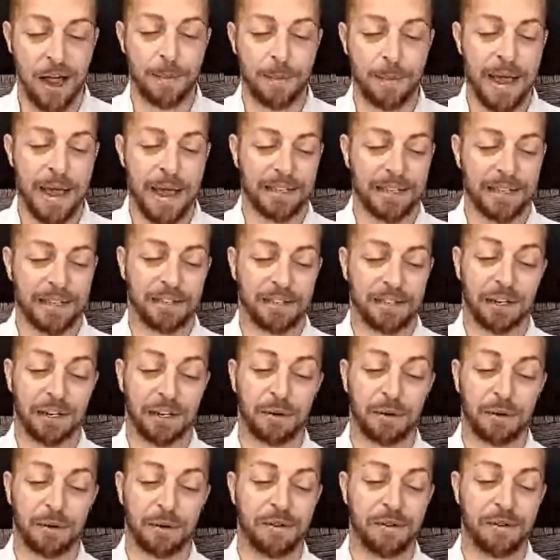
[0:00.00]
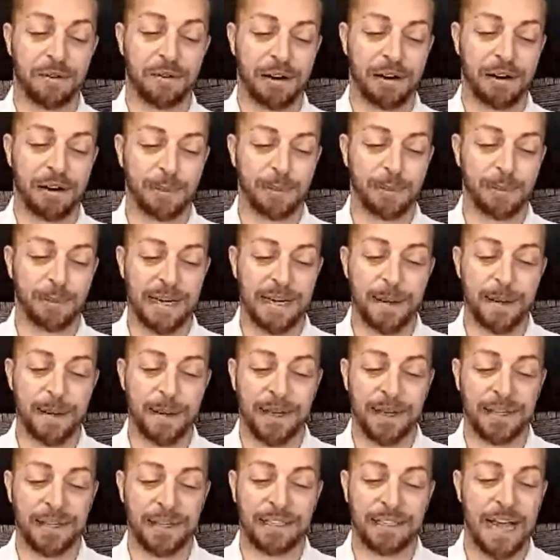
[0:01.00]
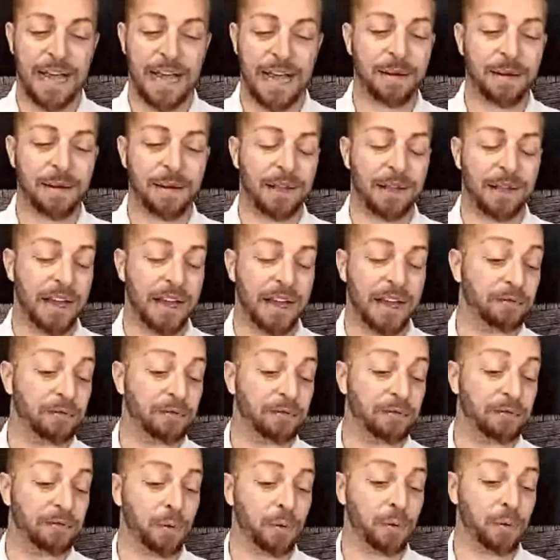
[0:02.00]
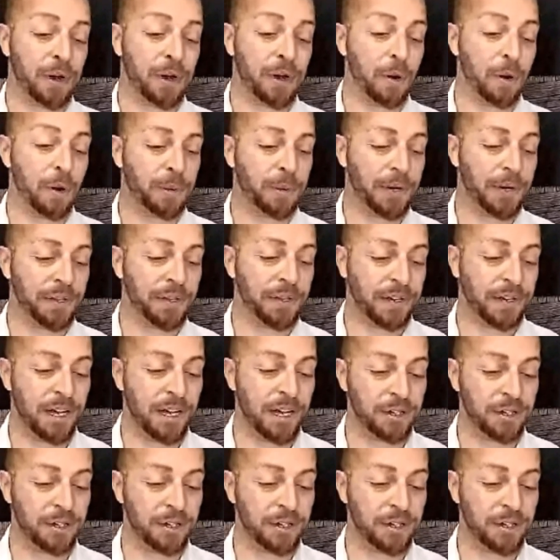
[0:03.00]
combats the coronavirus pandemic, the timeline for reopening the